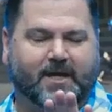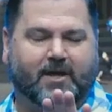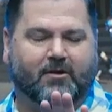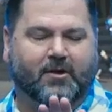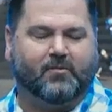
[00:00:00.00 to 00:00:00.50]

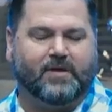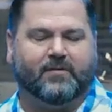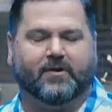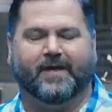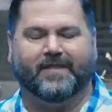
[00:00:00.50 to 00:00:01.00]
Carolyn
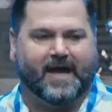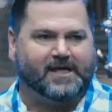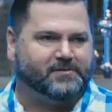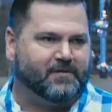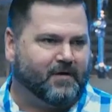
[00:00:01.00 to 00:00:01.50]
Weaver, and they
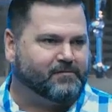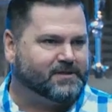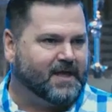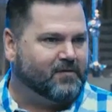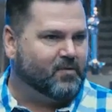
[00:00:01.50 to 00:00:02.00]
asked me if I was
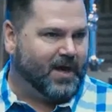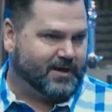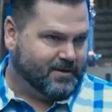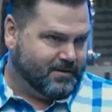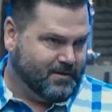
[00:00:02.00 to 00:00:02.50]
David
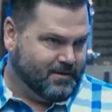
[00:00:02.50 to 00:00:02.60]
Wagner.